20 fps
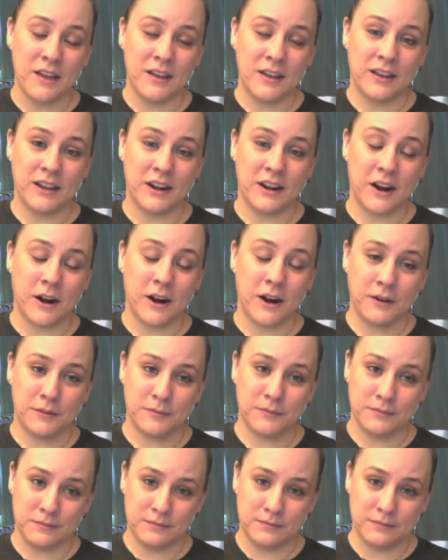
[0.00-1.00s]
in
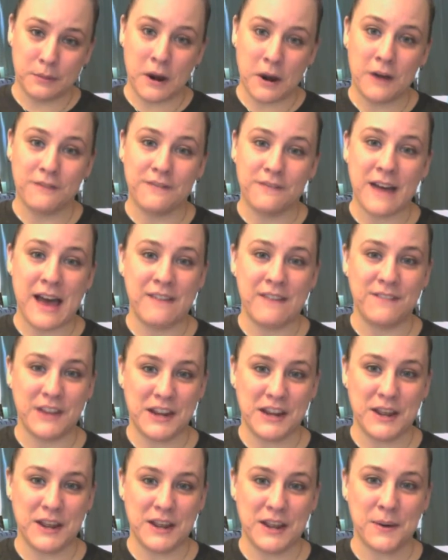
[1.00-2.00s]
our part five
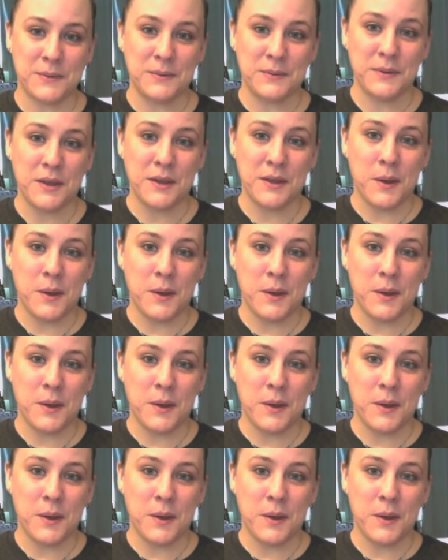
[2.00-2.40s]
video,